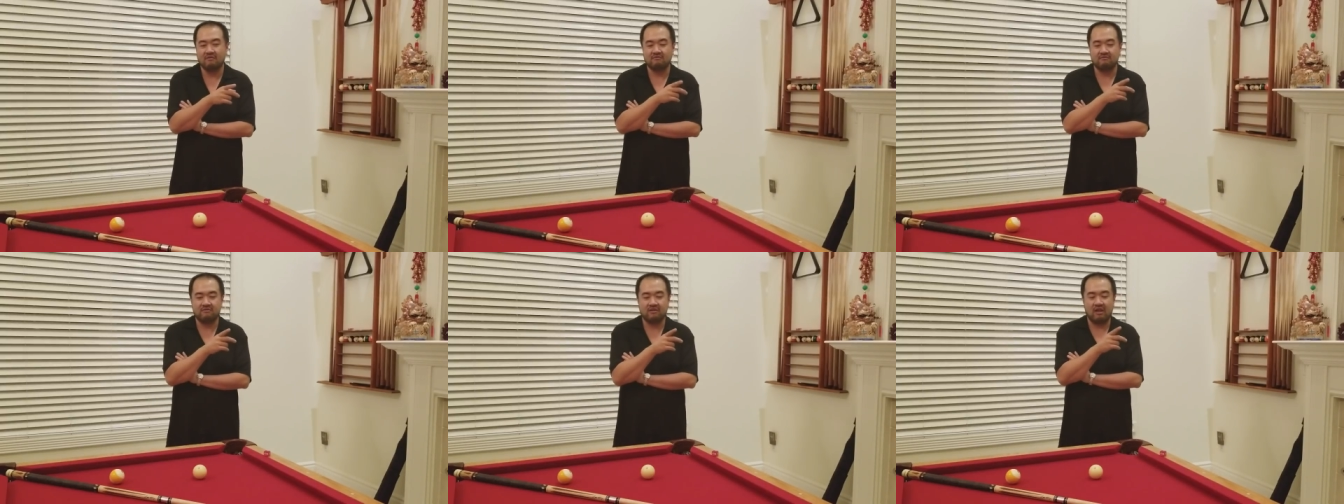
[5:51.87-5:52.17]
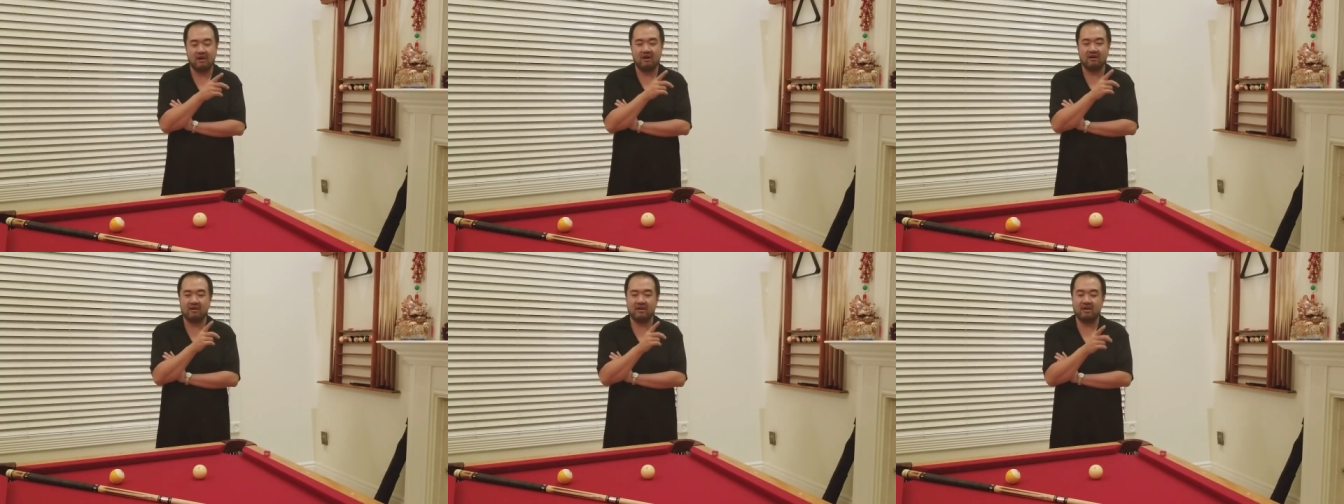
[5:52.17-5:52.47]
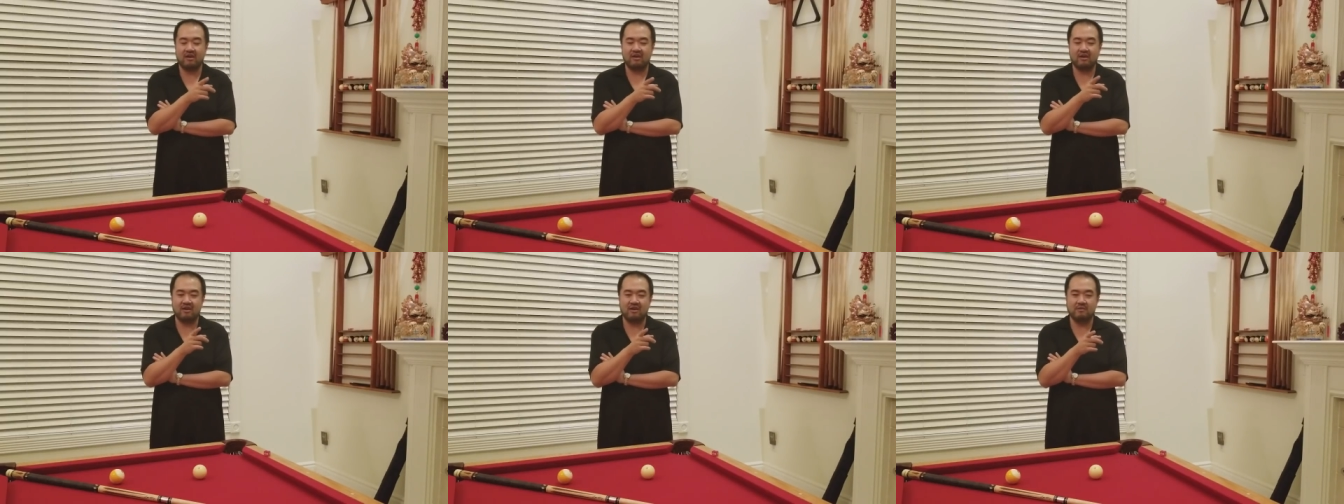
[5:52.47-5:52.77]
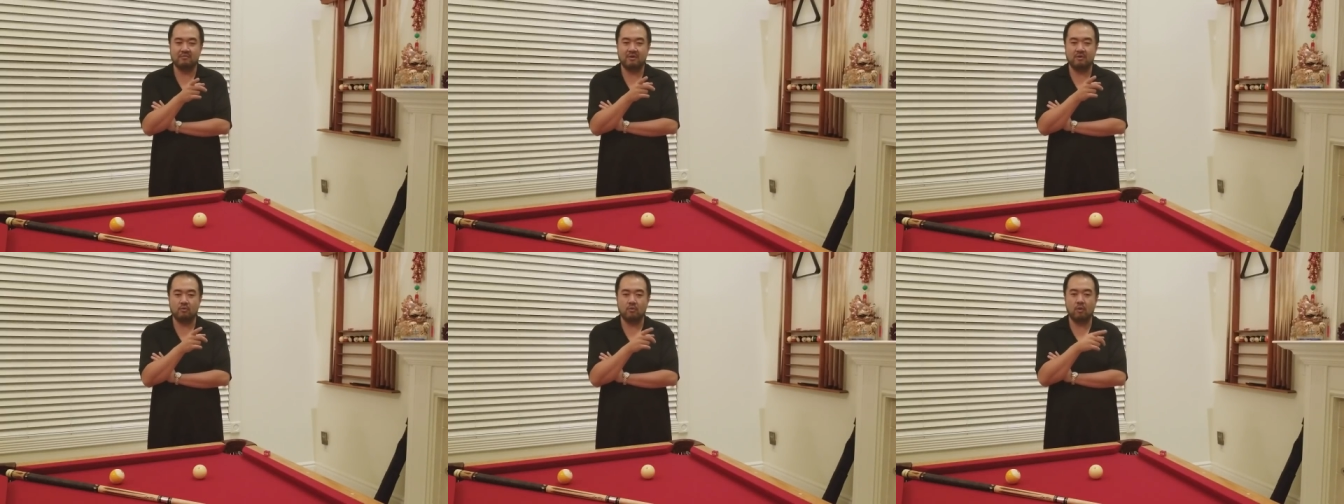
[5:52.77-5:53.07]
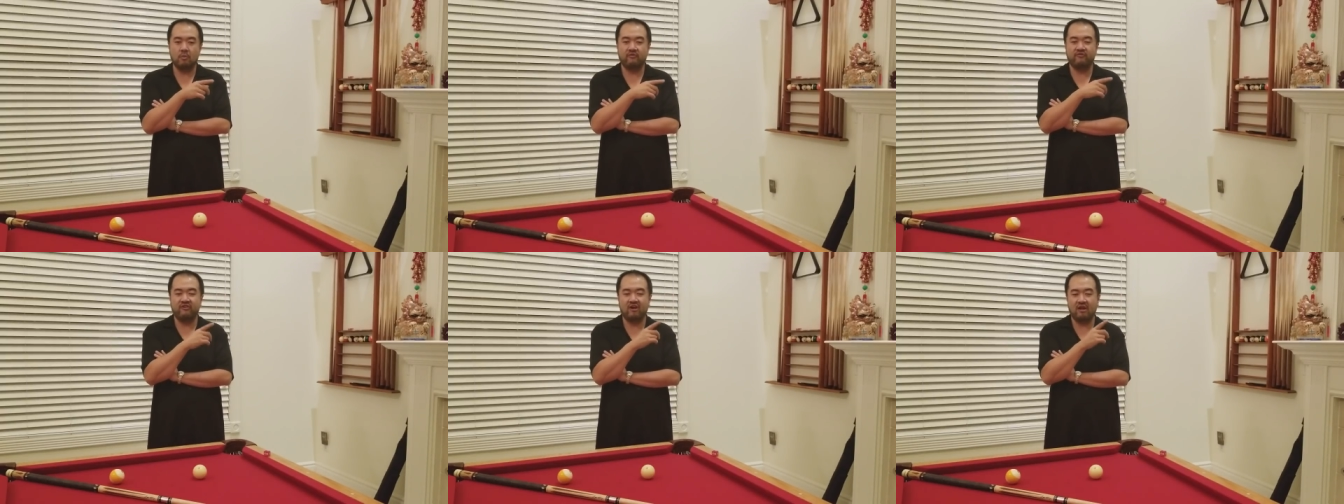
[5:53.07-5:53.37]
vlogging him, and
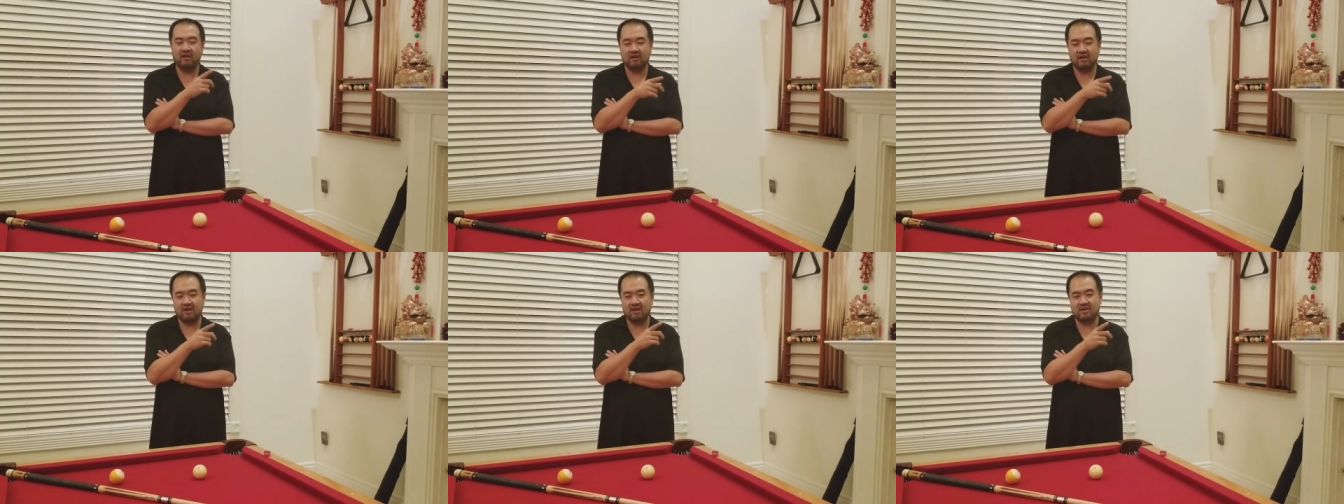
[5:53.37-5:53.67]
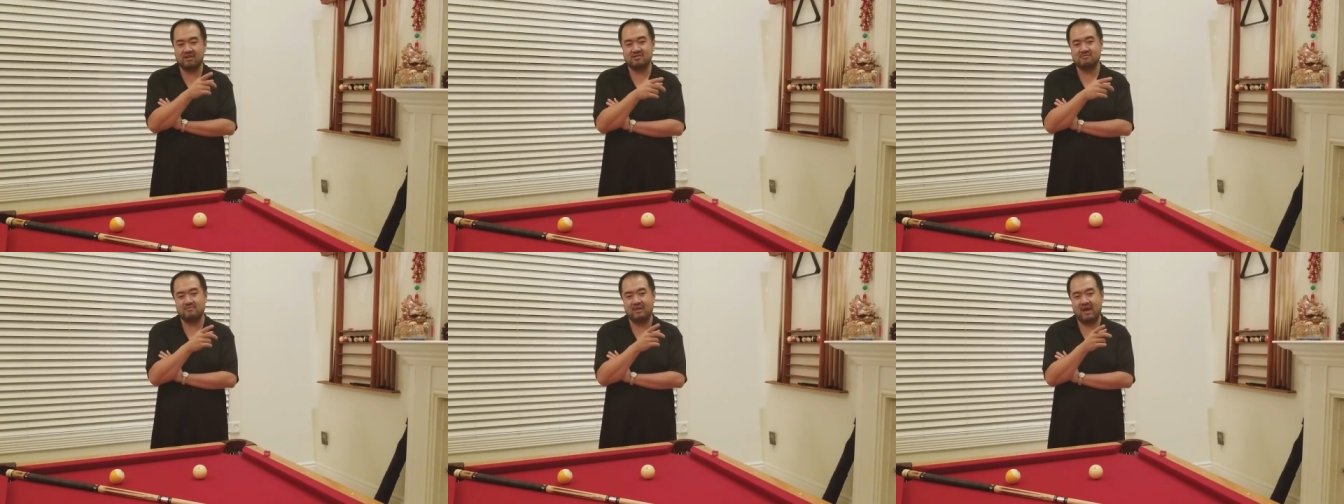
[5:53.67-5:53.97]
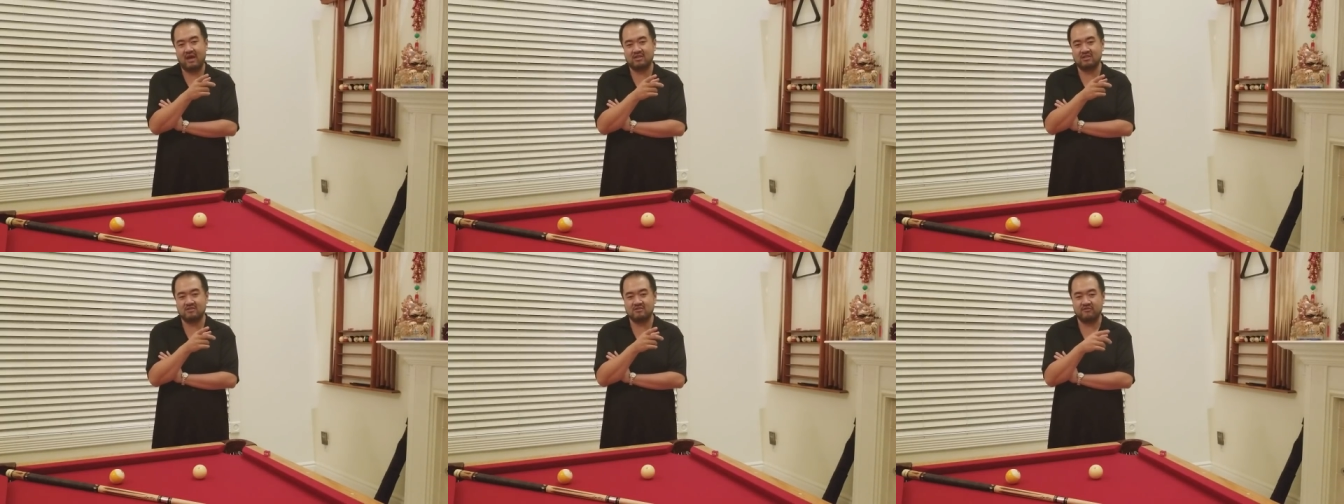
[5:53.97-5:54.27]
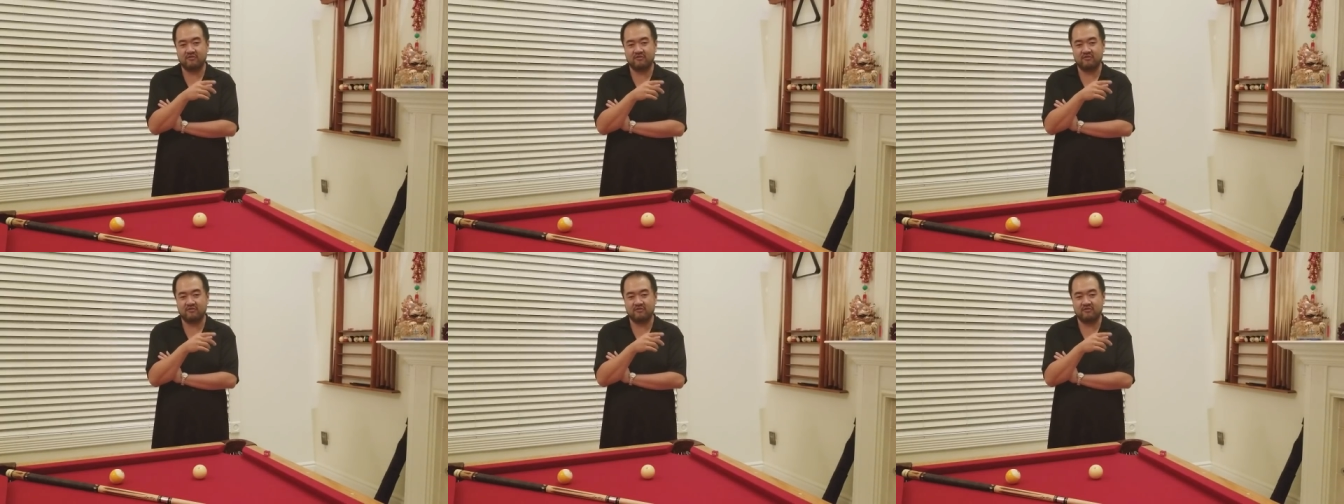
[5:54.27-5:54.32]
we're vlogging his matches.